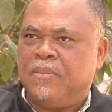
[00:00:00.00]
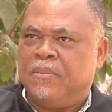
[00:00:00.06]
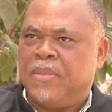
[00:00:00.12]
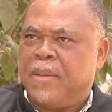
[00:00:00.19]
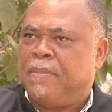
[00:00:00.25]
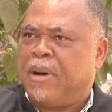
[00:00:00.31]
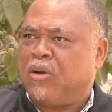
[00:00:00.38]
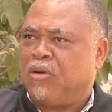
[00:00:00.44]

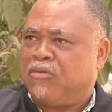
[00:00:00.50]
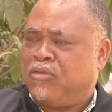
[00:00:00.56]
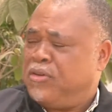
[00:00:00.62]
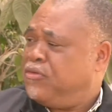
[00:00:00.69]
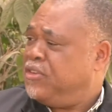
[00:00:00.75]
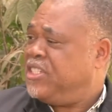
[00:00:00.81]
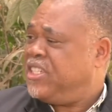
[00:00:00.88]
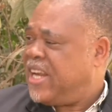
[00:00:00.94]
member of a
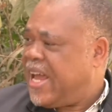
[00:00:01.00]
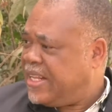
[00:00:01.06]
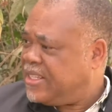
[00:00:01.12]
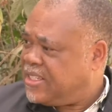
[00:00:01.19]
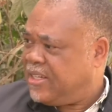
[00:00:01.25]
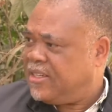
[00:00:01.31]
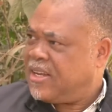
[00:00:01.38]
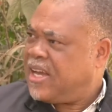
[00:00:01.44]

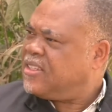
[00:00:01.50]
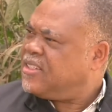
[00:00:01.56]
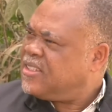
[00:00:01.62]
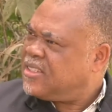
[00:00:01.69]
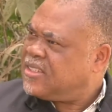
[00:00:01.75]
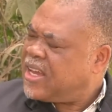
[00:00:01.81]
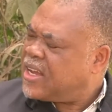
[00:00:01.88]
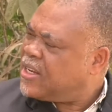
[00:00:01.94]
vigilante? That is
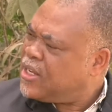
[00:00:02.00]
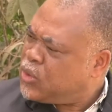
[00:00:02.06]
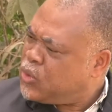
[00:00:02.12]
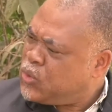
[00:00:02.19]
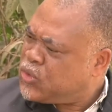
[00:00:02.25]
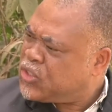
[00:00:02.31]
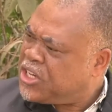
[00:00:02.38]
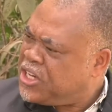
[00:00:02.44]
a
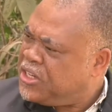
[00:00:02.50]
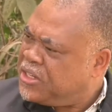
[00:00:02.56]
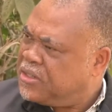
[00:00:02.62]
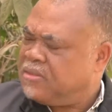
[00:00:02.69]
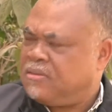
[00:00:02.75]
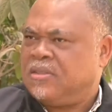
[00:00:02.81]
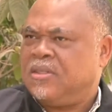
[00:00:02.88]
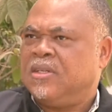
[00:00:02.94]
technical skill.
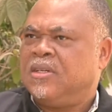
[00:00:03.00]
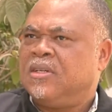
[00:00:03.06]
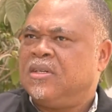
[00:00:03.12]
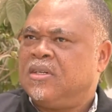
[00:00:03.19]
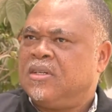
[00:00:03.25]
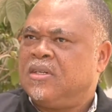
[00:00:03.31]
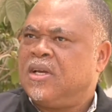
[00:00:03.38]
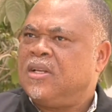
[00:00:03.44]

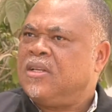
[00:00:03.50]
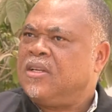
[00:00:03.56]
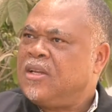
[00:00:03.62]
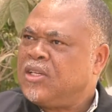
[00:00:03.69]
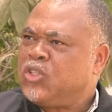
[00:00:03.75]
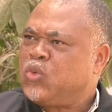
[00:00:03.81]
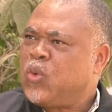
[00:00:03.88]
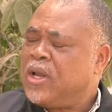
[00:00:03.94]
Then the
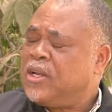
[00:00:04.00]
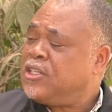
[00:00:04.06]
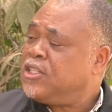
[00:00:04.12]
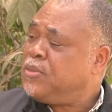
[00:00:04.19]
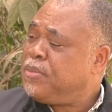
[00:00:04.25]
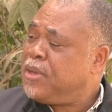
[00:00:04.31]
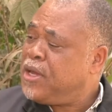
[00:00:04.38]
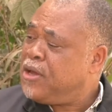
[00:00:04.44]
next one is
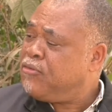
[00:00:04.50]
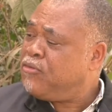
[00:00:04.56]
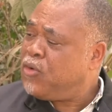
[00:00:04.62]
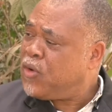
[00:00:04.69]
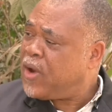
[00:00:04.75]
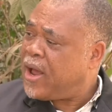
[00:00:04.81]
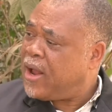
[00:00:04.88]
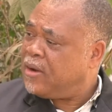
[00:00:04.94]
the
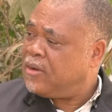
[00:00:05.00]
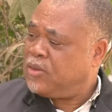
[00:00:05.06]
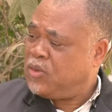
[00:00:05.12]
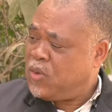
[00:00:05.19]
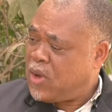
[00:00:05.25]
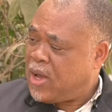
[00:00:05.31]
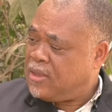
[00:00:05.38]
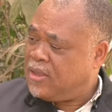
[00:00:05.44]
behavioral.
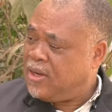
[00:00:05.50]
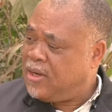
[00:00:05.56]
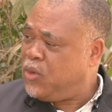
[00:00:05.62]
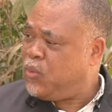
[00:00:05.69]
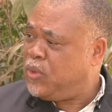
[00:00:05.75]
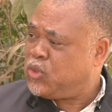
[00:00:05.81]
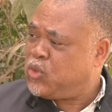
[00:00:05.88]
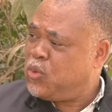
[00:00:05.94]
You are
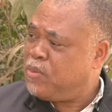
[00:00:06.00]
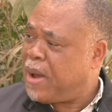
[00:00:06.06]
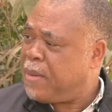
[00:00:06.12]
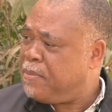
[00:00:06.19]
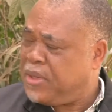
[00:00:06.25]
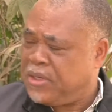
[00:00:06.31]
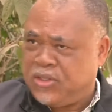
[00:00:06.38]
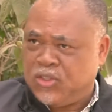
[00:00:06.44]
dealing with
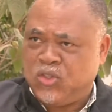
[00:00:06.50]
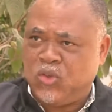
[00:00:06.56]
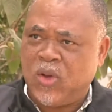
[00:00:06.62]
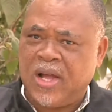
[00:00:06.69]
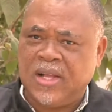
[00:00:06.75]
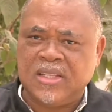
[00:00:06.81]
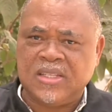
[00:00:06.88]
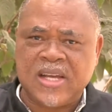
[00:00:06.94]
human beings. You
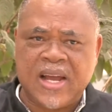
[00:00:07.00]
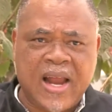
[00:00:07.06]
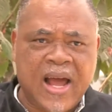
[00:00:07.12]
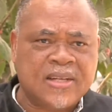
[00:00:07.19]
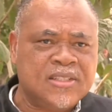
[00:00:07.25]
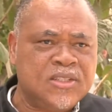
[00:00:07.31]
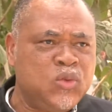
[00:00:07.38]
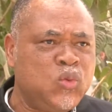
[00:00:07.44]
are
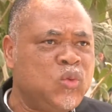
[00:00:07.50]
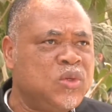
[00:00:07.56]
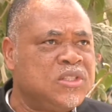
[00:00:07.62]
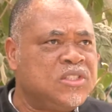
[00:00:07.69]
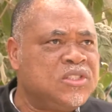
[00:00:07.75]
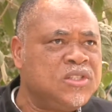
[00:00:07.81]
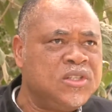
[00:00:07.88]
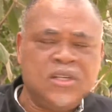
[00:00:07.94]
interacting
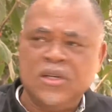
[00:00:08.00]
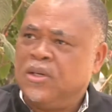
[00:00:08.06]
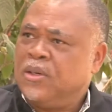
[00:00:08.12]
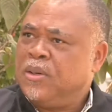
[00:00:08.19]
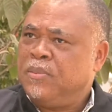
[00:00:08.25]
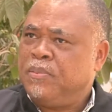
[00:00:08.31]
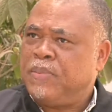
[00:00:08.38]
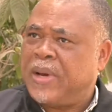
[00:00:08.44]
with
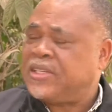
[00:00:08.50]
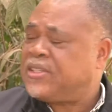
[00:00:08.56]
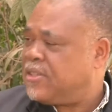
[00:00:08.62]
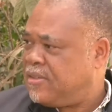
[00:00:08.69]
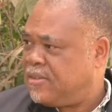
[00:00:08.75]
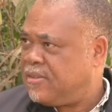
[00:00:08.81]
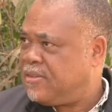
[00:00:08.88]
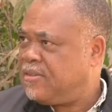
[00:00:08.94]

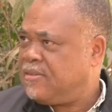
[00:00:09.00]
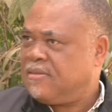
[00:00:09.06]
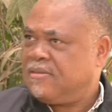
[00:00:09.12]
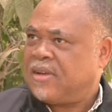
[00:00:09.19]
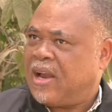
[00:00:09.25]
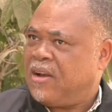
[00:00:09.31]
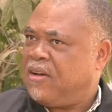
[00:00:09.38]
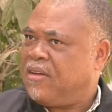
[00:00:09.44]
persons
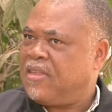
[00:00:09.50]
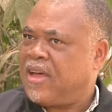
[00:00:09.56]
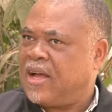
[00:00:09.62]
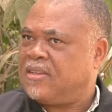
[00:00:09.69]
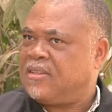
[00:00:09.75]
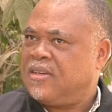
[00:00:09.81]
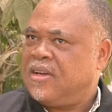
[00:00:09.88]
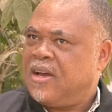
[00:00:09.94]
and all
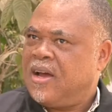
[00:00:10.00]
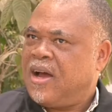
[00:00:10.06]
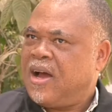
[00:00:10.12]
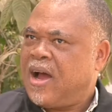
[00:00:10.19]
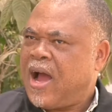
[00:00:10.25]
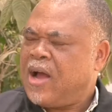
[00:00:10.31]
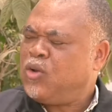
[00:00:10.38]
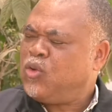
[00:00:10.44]
that.
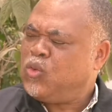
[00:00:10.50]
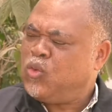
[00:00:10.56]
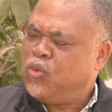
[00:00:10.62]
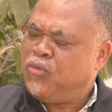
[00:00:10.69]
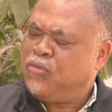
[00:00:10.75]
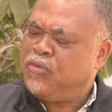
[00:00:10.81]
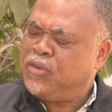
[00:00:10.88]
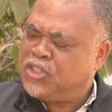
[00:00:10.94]
How do
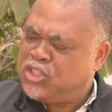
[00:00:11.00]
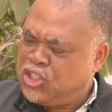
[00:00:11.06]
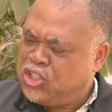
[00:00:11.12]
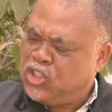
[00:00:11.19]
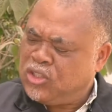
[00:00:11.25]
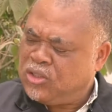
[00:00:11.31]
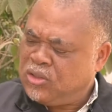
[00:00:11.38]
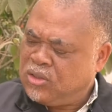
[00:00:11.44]
you fit
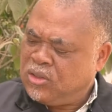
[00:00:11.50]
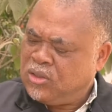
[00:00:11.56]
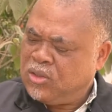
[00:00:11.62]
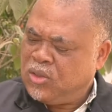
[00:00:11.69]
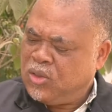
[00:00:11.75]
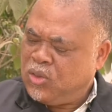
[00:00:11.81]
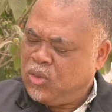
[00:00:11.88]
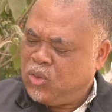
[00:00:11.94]
in
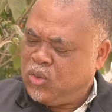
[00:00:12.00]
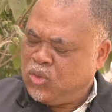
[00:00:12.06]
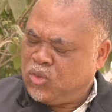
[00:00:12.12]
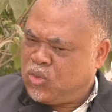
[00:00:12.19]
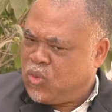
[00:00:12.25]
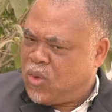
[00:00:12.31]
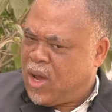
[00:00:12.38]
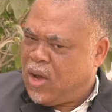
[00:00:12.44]

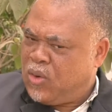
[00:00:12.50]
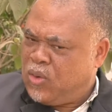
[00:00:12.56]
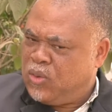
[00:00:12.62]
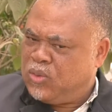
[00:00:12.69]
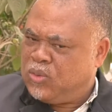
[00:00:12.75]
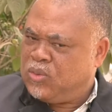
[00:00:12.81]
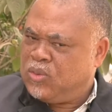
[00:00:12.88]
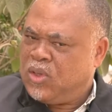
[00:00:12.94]
those your
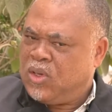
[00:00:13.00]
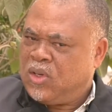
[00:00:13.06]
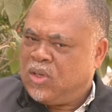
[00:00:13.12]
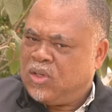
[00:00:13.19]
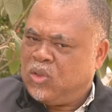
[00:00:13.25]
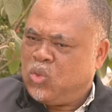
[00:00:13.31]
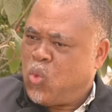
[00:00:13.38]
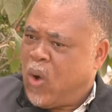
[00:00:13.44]
own
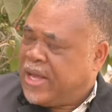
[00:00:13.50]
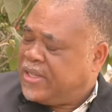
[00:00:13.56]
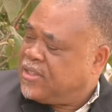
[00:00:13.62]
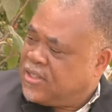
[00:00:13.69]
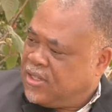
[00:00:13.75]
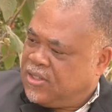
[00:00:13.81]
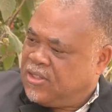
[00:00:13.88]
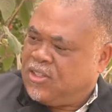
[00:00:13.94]

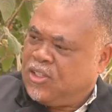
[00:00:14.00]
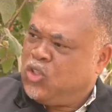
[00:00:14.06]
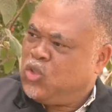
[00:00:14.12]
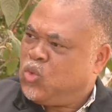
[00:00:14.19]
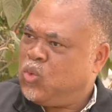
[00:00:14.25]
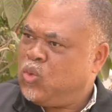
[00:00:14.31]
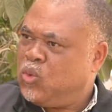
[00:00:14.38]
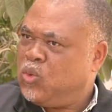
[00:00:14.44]
nuances
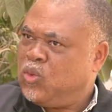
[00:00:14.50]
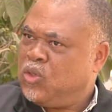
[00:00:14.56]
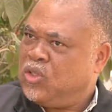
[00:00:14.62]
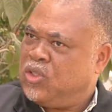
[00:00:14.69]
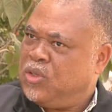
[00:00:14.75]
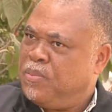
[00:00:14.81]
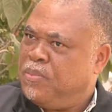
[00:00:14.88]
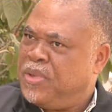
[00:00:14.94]
into
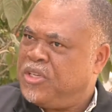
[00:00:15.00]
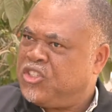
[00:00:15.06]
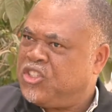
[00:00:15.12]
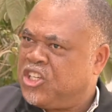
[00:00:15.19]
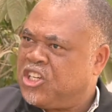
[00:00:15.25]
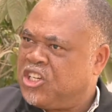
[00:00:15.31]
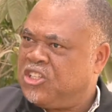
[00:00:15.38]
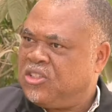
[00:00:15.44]
the
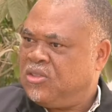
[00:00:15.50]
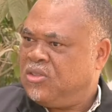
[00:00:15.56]
basic